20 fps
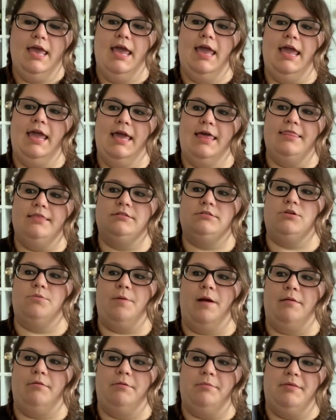And this will
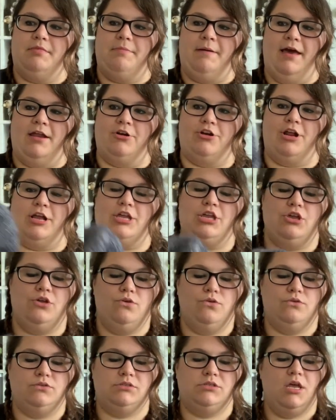probably be the pattern I
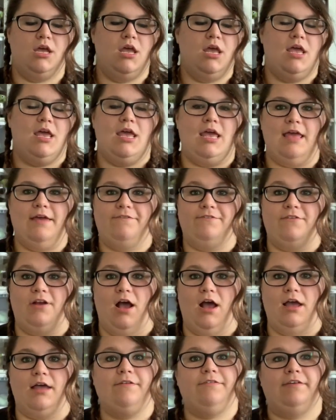use. If
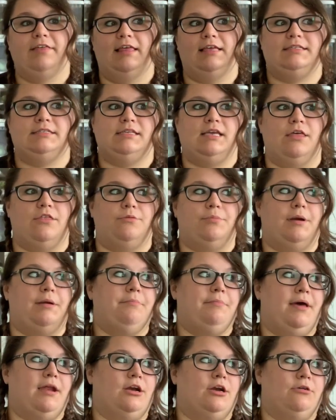not, if he likes the other
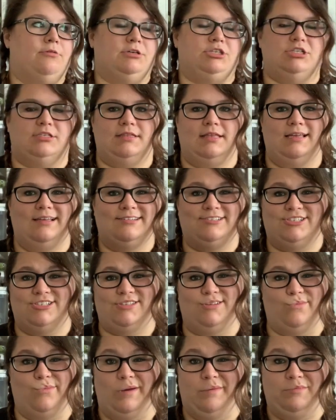brim better, which I think is
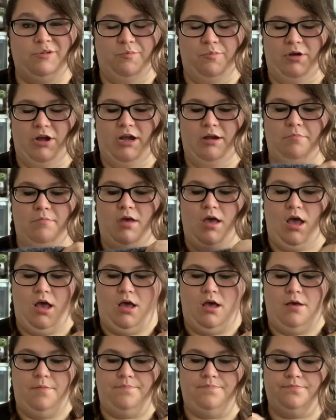just a ribbed brim,
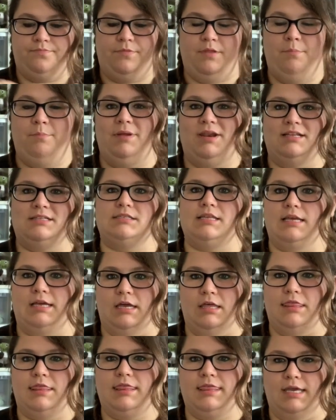but it's like
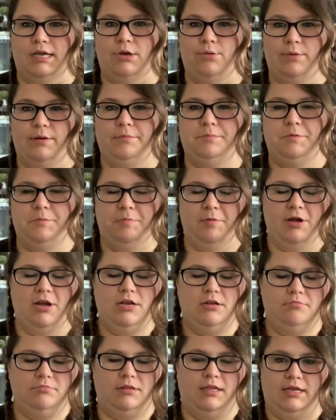a thick ribbed
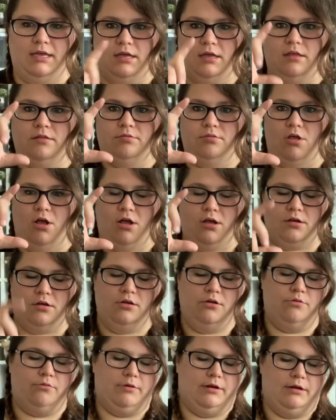brim, like a
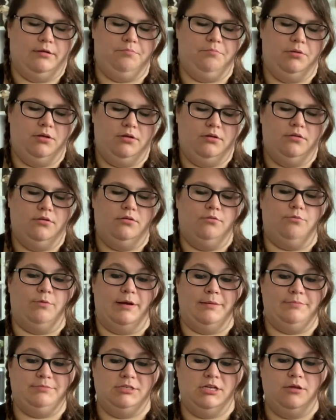long
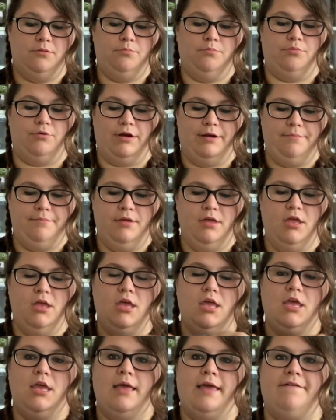ribbed brim.
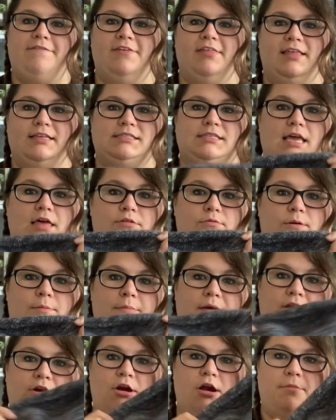If he likes the other one
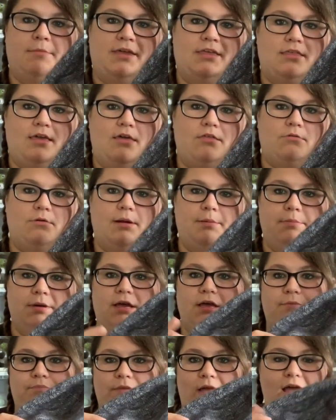better, I'll make the other one.
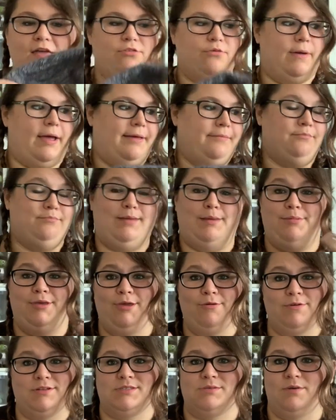But either way, maybe
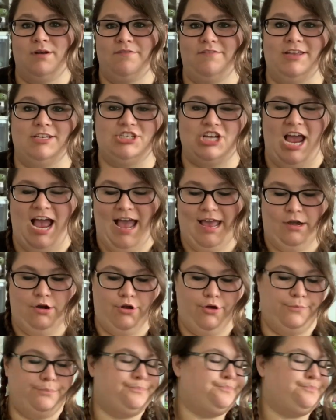he wants one of each. I don't know.